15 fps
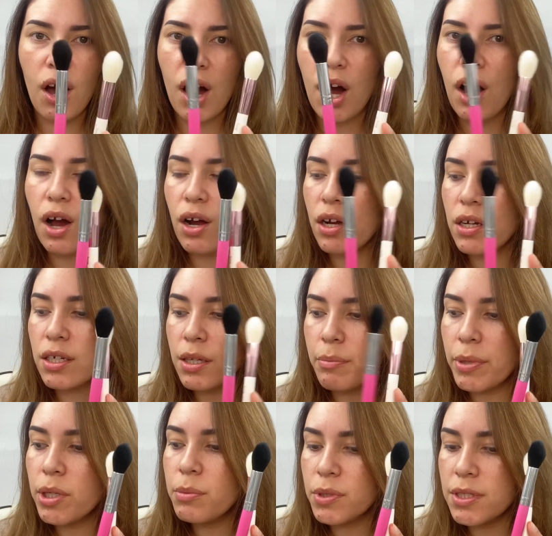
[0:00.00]
are
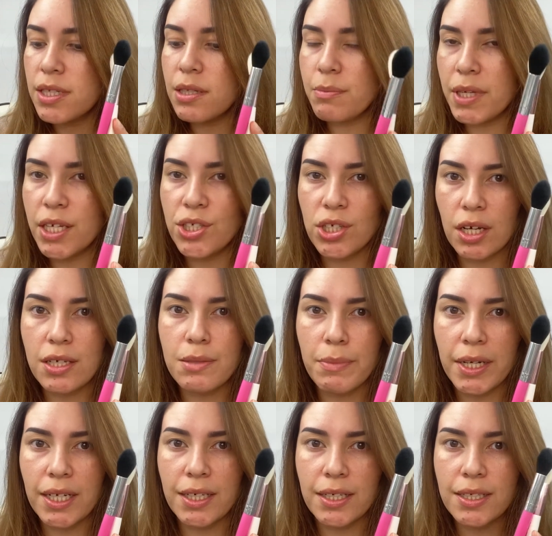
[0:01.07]
comparable to the BH
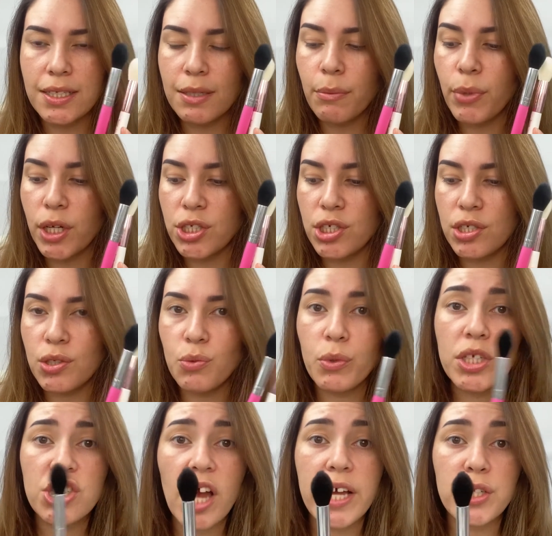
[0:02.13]
Cosmetics brushes,
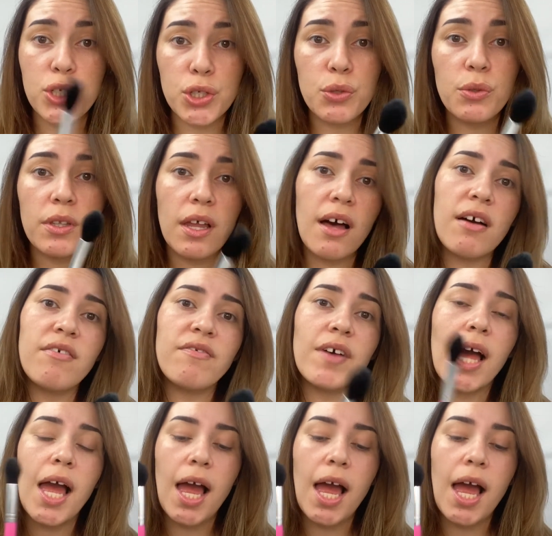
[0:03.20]
which I do love.